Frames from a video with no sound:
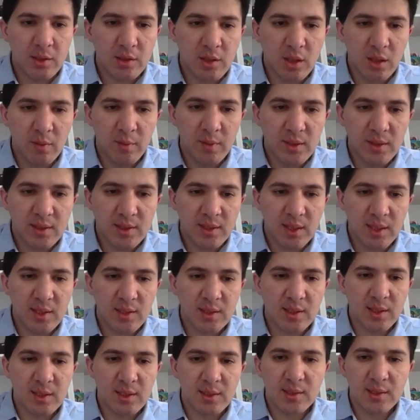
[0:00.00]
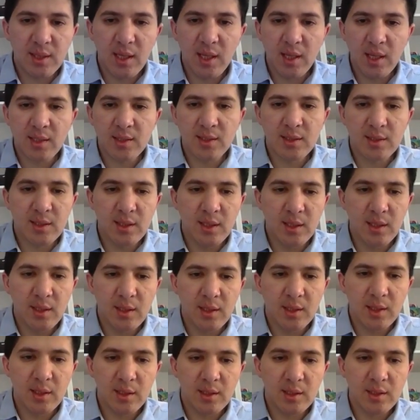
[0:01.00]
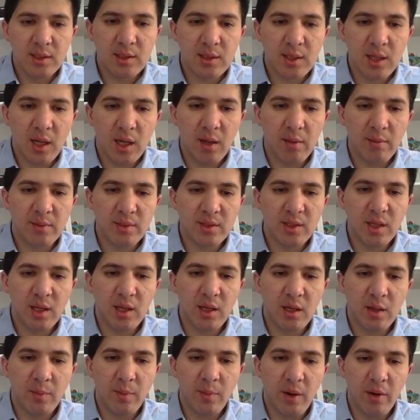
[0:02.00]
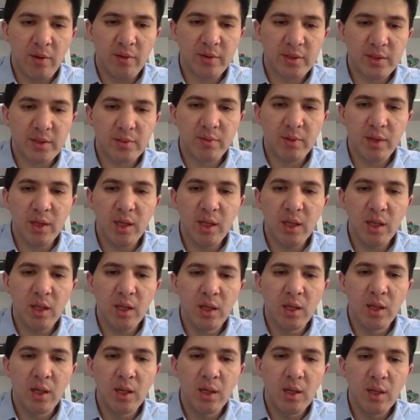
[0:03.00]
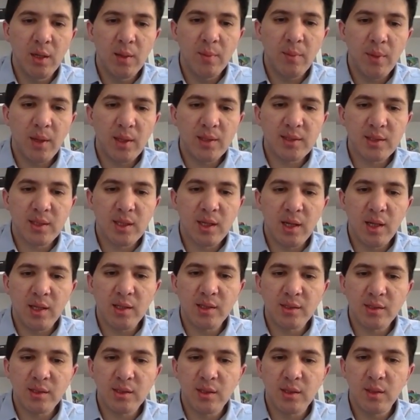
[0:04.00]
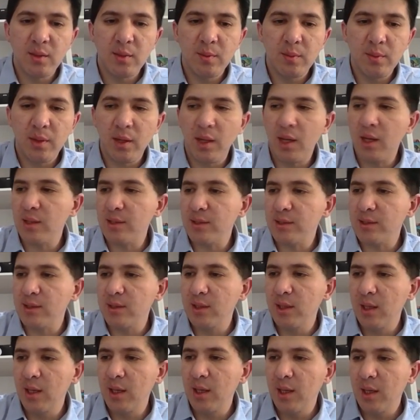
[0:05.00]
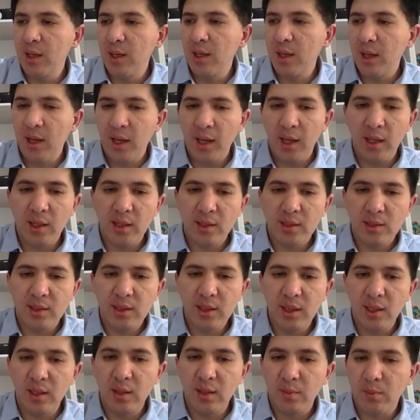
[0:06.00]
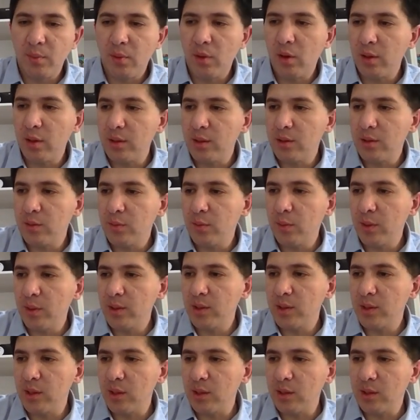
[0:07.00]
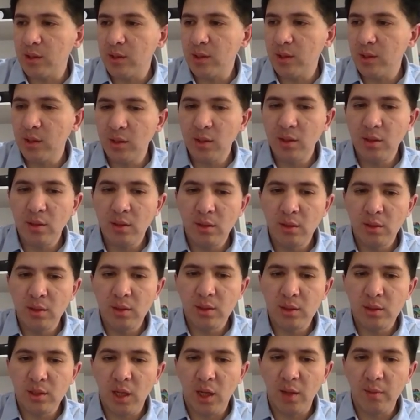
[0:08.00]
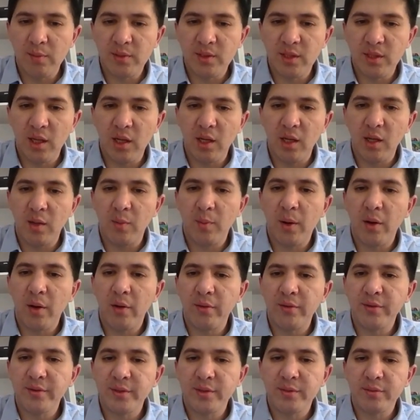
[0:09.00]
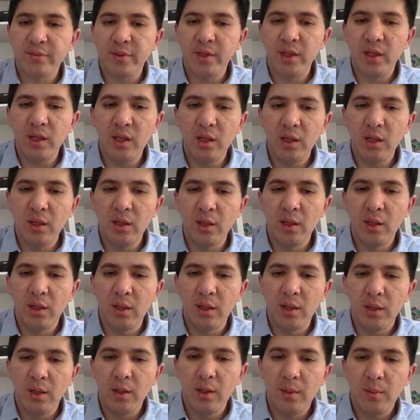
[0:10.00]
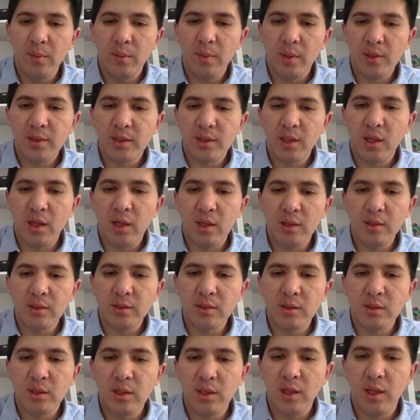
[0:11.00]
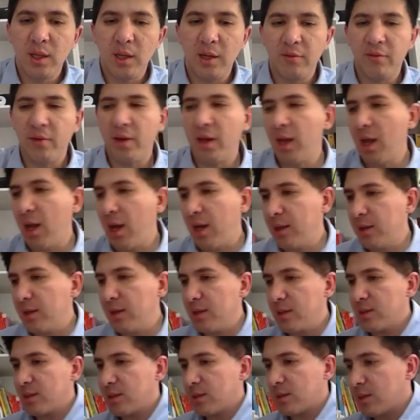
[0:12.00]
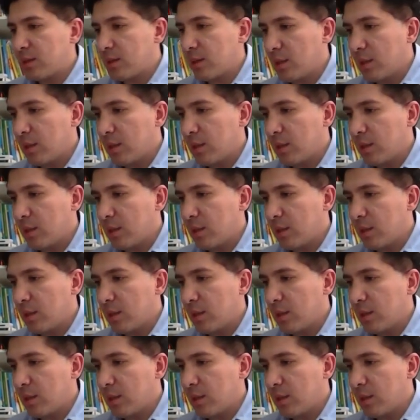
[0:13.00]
going to be 66 times 10 in the power of 3 pascals plus 18.22 times 10 in the power of 3 pascals. And if I add this